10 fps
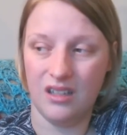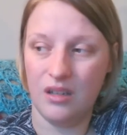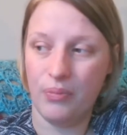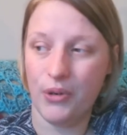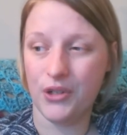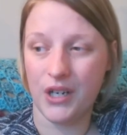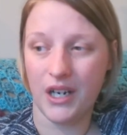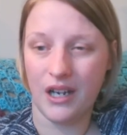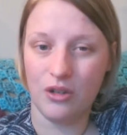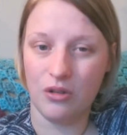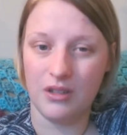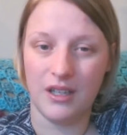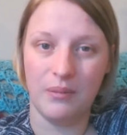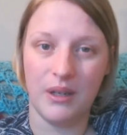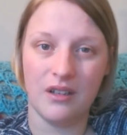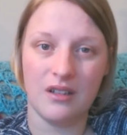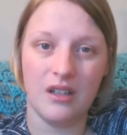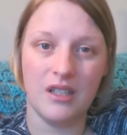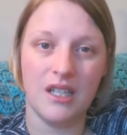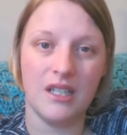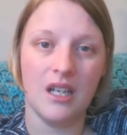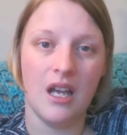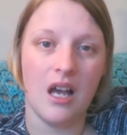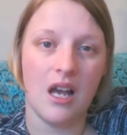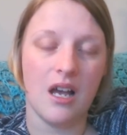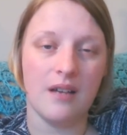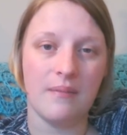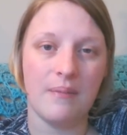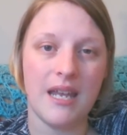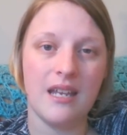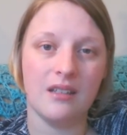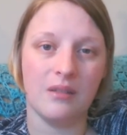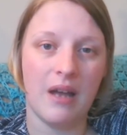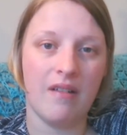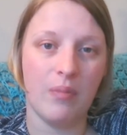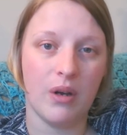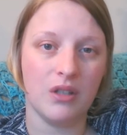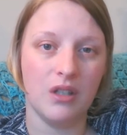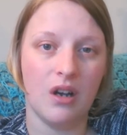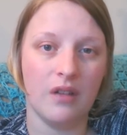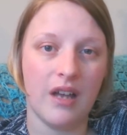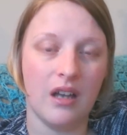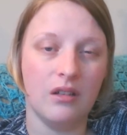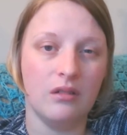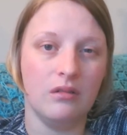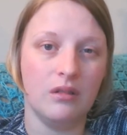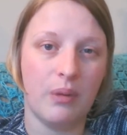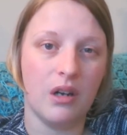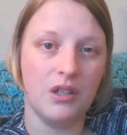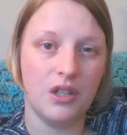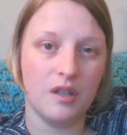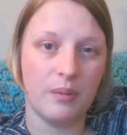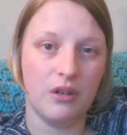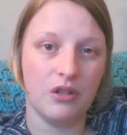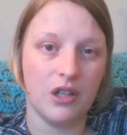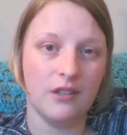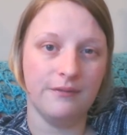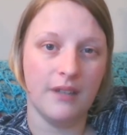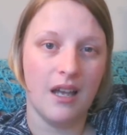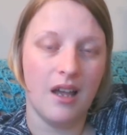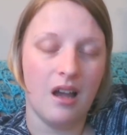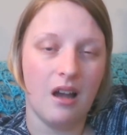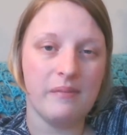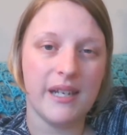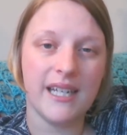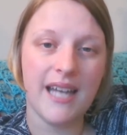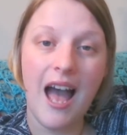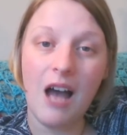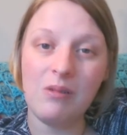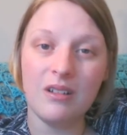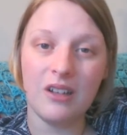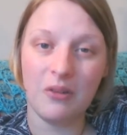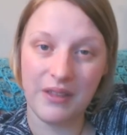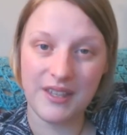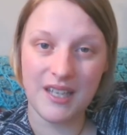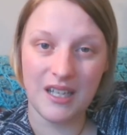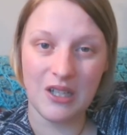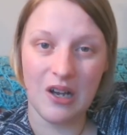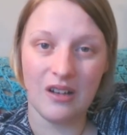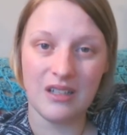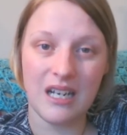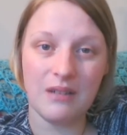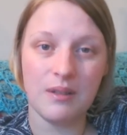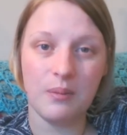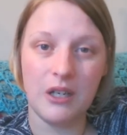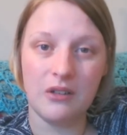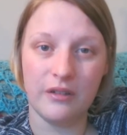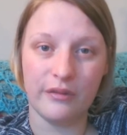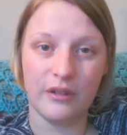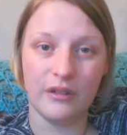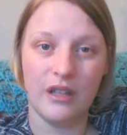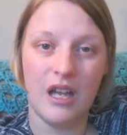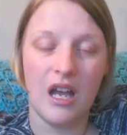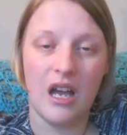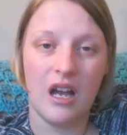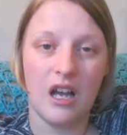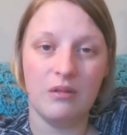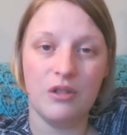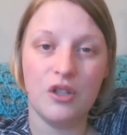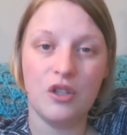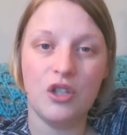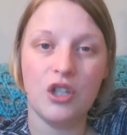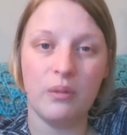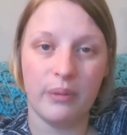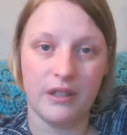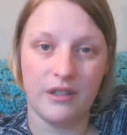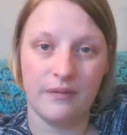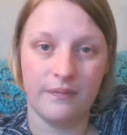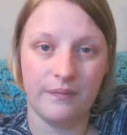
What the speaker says: A project casualty, because I did make some Harry Potter yarn that I called Polyjuice Potion. I made a cowl with said yarn, and it was beautiful. I was stupid.